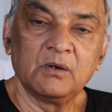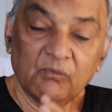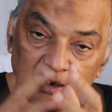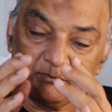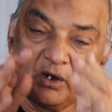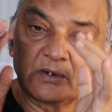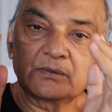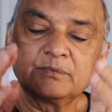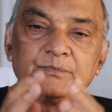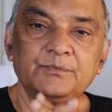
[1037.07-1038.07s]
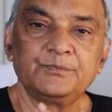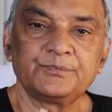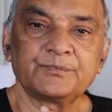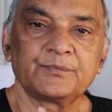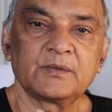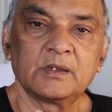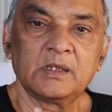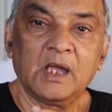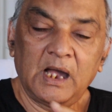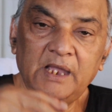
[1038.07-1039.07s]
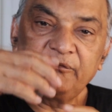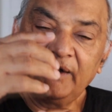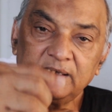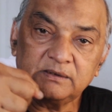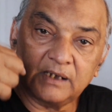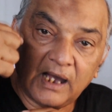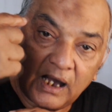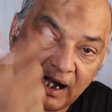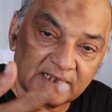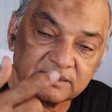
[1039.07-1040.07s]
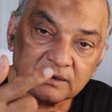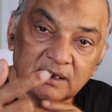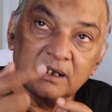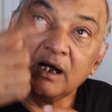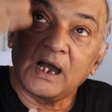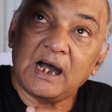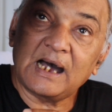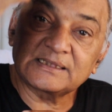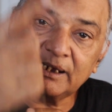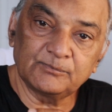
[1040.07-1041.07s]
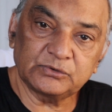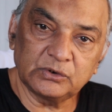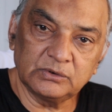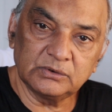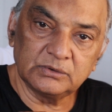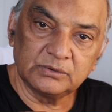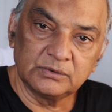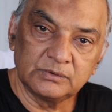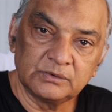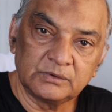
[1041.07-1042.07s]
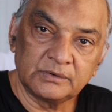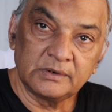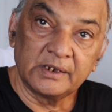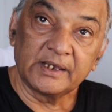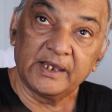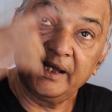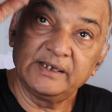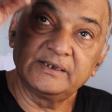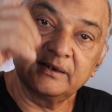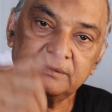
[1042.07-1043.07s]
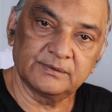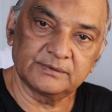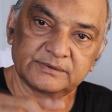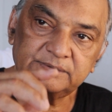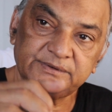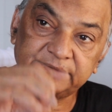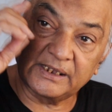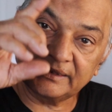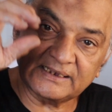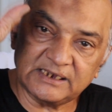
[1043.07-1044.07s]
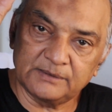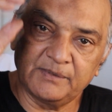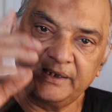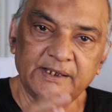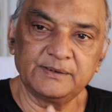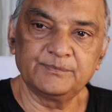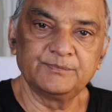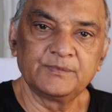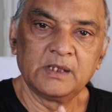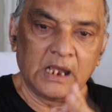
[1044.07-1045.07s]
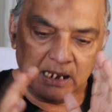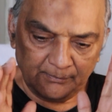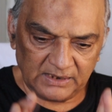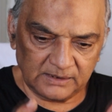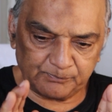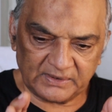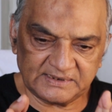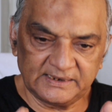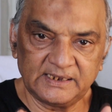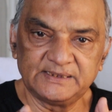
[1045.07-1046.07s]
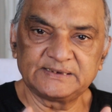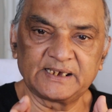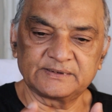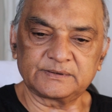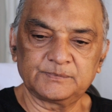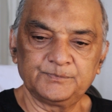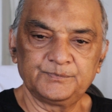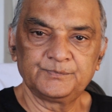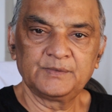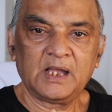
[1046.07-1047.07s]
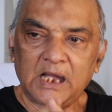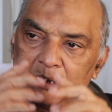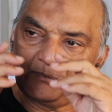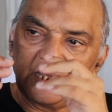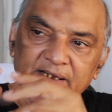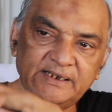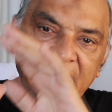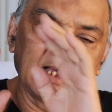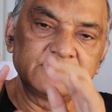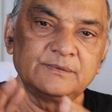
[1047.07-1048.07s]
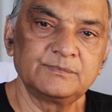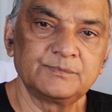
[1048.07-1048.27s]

One more, I went Hajj Adam to end till the judgment day. I'm not present in this earth. I'm already gone.